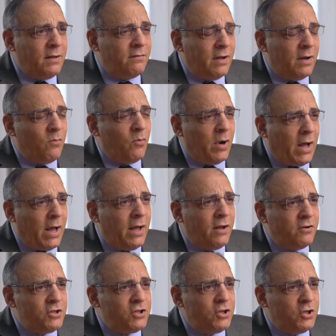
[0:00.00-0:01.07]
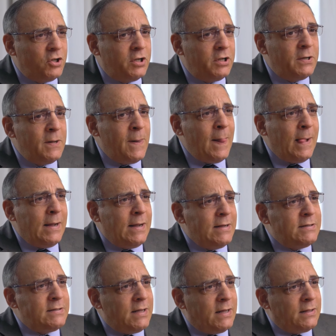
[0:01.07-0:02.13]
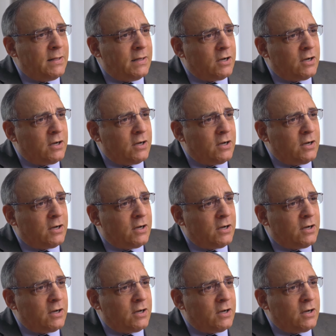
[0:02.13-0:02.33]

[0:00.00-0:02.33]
He said, what I understood is that